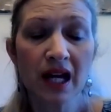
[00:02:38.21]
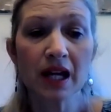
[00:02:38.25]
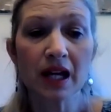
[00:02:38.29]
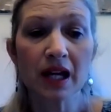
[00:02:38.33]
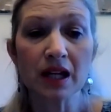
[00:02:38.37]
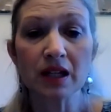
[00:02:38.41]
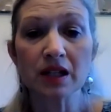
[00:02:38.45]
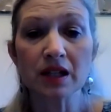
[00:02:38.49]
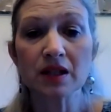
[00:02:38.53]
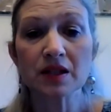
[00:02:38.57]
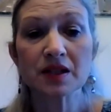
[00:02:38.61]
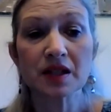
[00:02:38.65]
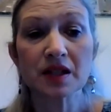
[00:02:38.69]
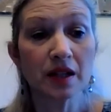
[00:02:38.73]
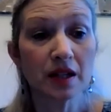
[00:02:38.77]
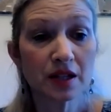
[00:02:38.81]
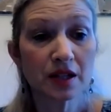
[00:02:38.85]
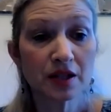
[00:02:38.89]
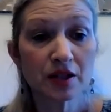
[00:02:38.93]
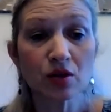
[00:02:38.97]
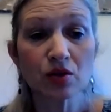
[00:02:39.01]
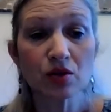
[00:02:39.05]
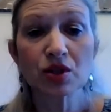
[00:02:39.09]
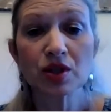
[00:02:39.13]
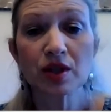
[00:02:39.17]
is an
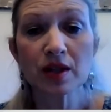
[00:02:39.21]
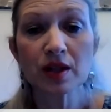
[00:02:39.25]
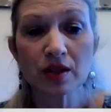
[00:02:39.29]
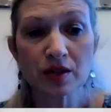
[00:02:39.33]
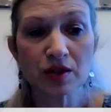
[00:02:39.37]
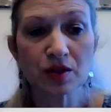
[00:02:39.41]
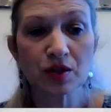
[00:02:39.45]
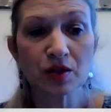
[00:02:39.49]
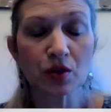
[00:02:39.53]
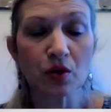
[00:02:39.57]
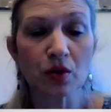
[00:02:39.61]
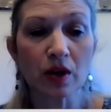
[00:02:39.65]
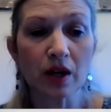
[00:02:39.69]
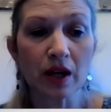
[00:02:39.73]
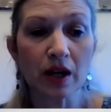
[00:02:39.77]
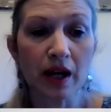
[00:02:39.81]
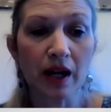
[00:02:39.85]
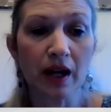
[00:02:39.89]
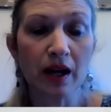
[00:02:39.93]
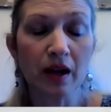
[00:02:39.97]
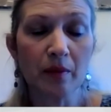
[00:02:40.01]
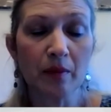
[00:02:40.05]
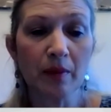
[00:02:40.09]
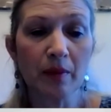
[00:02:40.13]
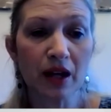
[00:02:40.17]
associate's degree
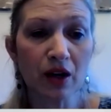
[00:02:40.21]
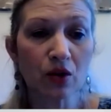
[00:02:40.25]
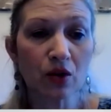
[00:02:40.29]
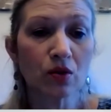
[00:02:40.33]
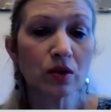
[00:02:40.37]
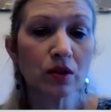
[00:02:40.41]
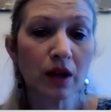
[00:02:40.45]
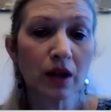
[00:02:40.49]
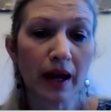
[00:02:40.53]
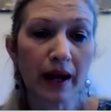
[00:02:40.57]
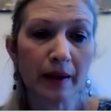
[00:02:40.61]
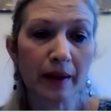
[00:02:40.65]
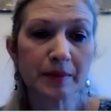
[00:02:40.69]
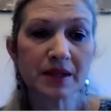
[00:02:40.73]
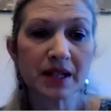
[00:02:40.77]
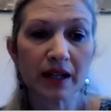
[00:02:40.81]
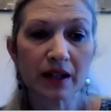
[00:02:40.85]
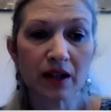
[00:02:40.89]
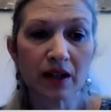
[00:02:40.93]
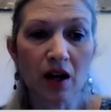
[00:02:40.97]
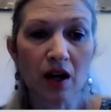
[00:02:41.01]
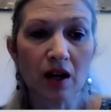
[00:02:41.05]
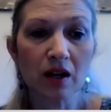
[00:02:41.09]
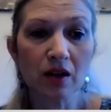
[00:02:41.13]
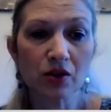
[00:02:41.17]
in medical lab
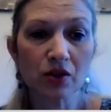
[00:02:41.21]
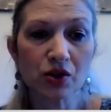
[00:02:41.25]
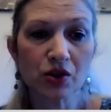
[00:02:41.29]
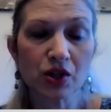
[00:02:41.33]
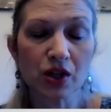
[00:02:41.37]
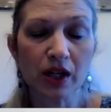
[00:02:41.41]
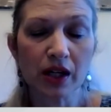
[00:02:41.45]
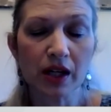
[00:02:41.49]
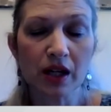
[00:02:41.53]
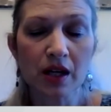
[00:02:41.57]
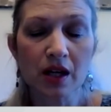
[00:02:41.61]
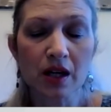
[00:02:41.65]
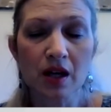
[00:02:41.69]
technology.